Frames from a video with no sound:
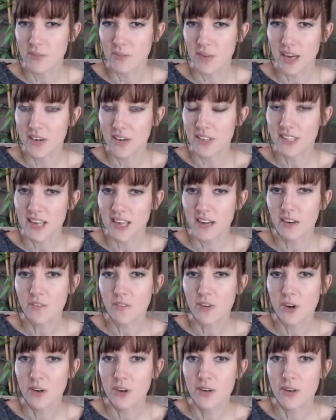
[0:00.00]
My understanding of
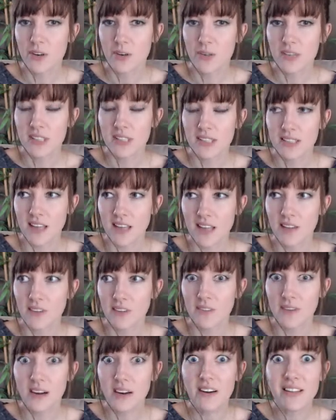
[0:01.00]
Cernunnos is that there's
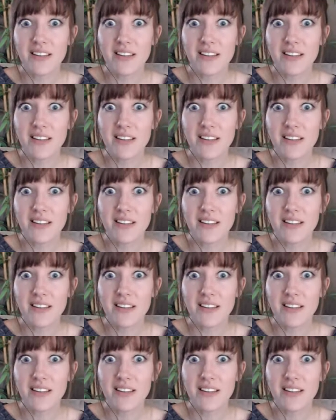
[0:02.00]
very